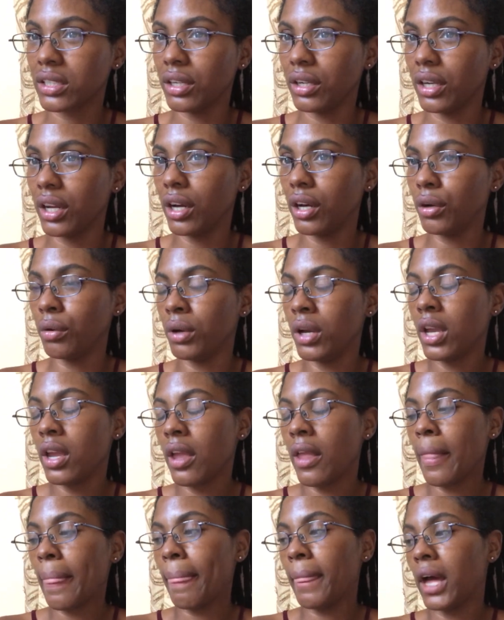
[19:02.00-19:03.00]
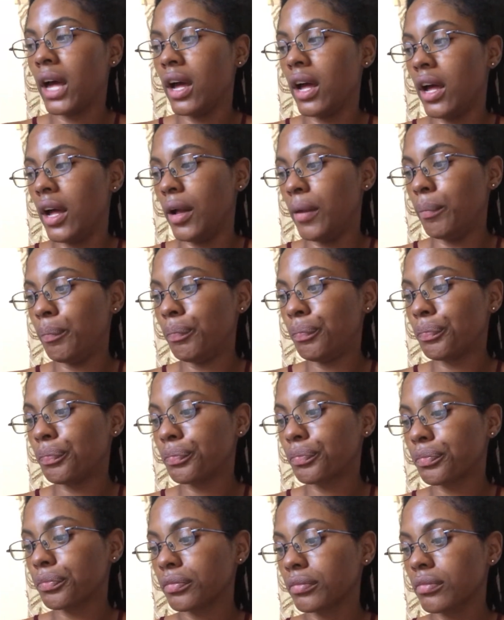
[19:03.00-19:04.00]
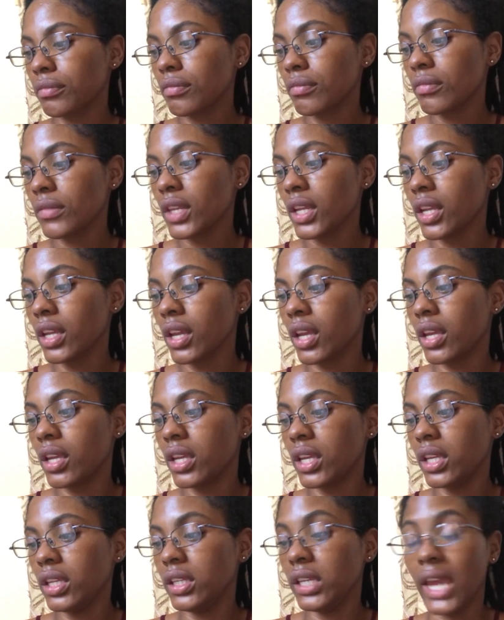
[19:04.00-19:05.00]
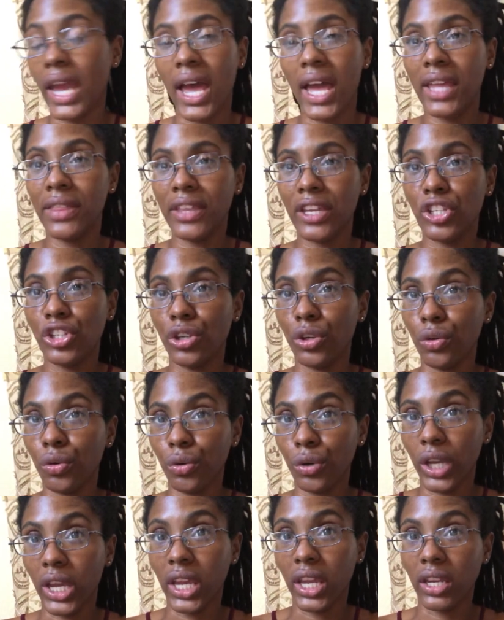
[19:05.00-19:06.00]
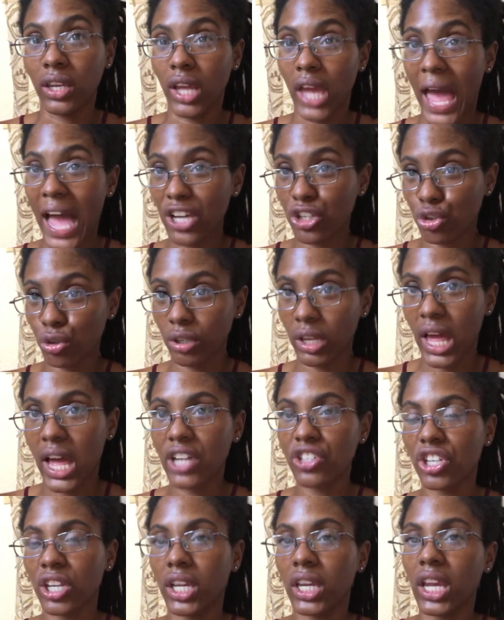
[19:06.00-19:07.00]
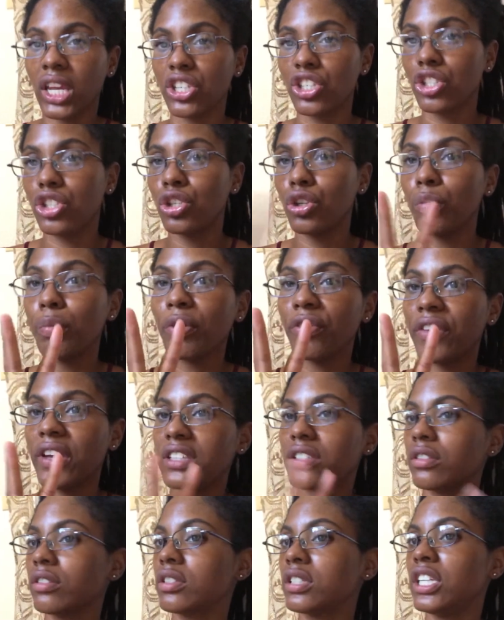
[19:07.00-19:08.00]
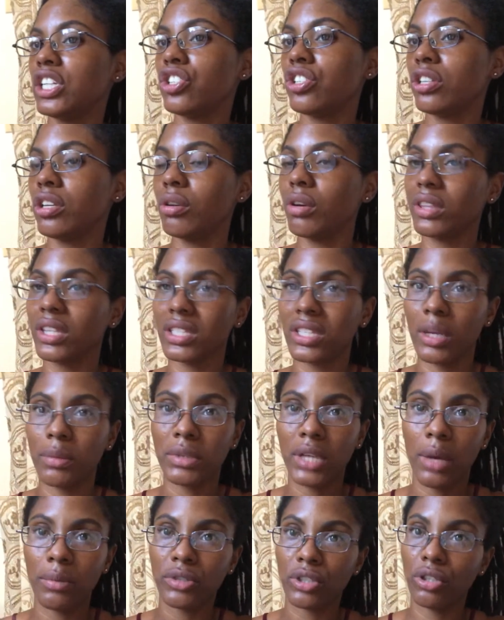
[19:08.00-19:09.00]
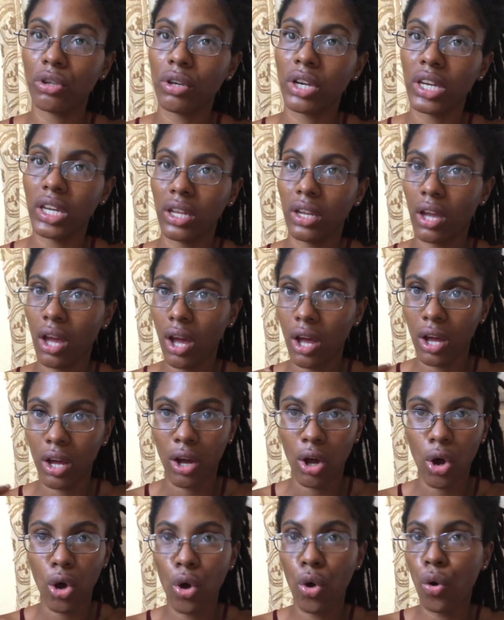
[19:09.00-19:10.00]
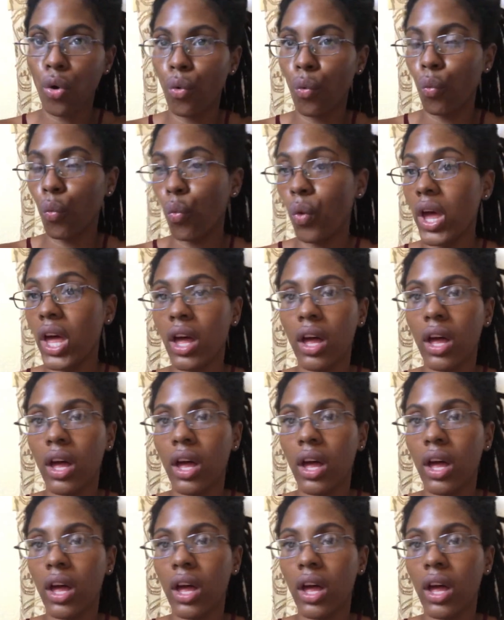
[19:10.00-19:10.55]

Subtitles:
yeah. And then in astrologic, it's two professors teaching you at the same time, so you're getting a whole